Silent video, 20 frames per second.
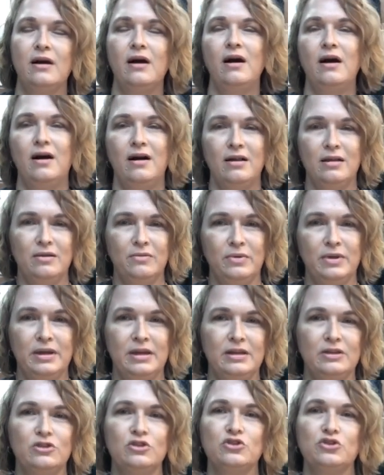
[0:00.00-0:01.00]

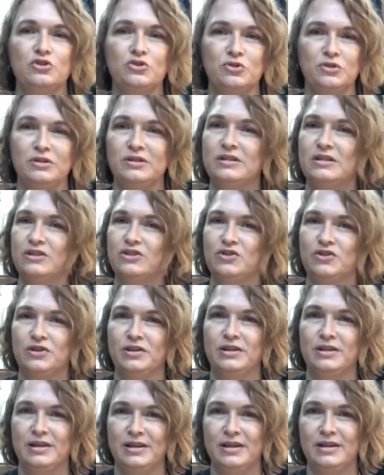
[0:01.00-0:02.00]
Halloween
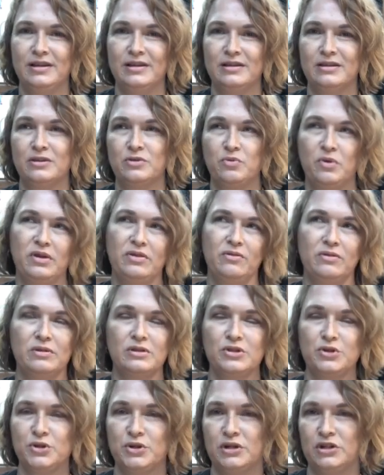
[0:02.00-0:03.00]
tradition is, whether
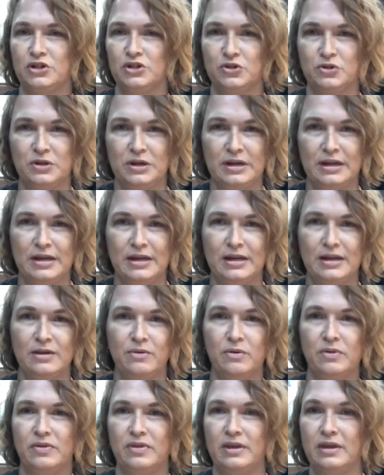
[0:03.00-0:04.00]
it's trick-or-treating
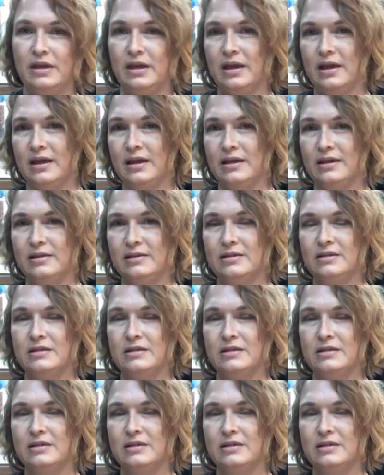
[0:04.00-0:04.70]
with the kids,